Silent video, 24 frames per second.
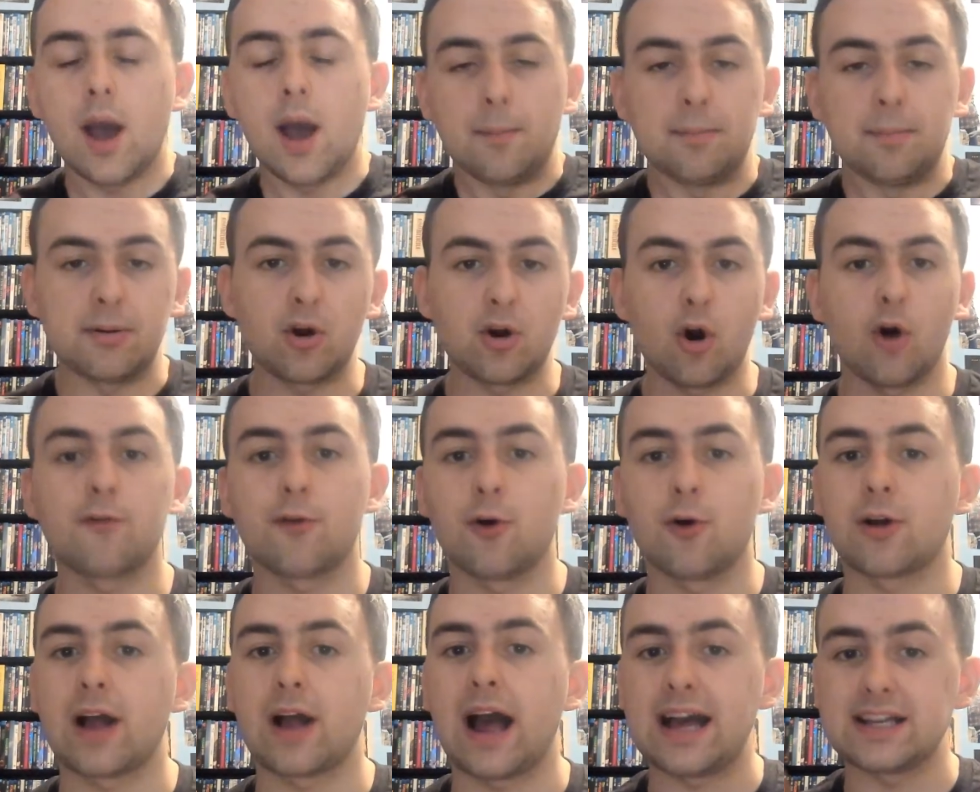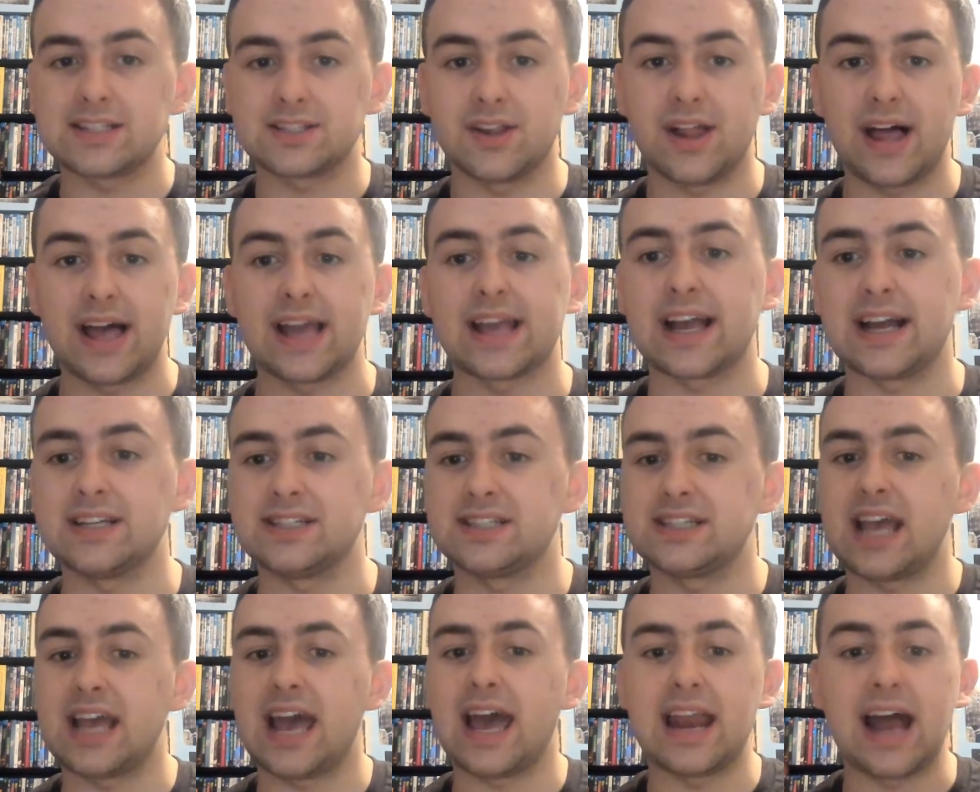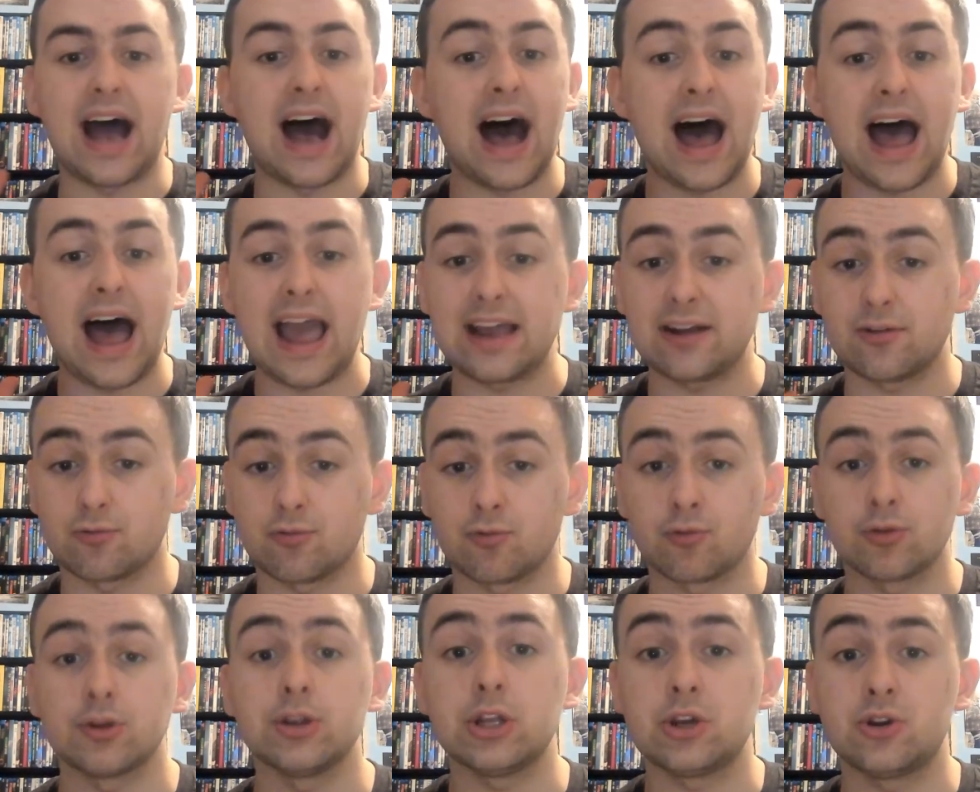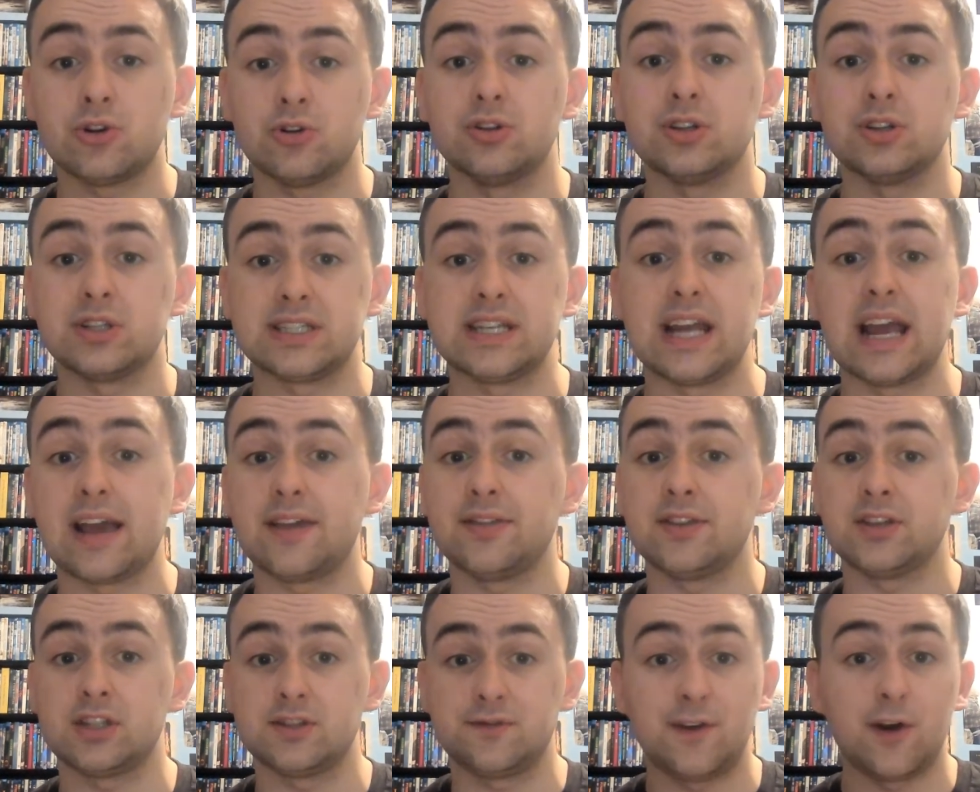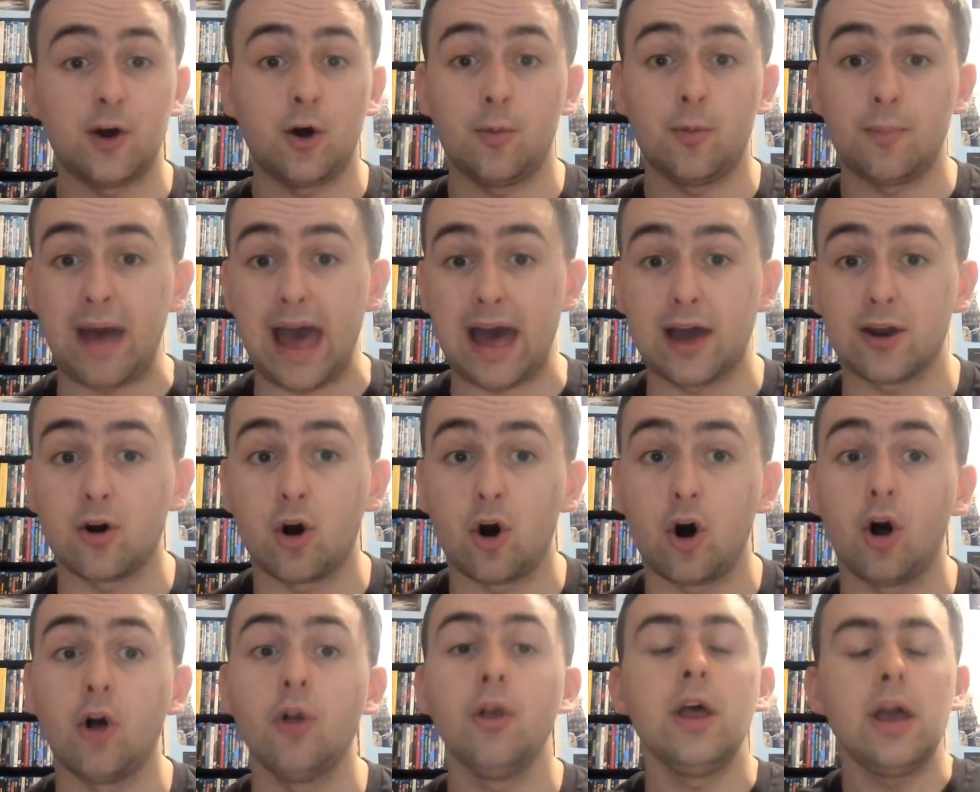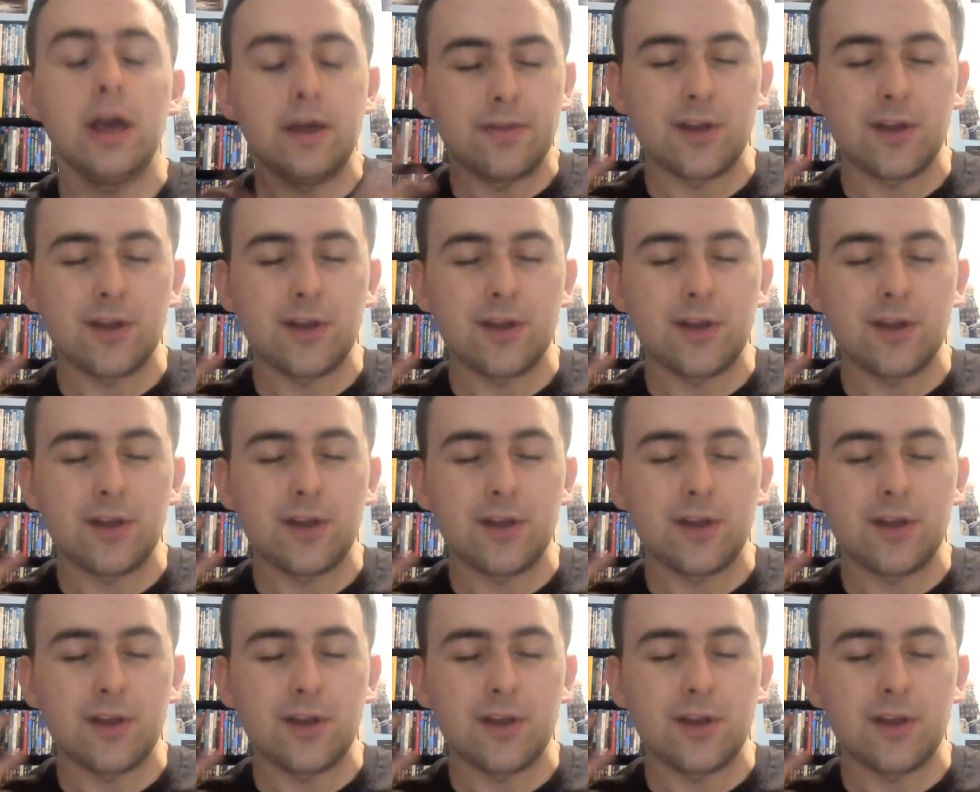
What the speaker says: But overall, guys, like I said, I really couldn't stand this film at all.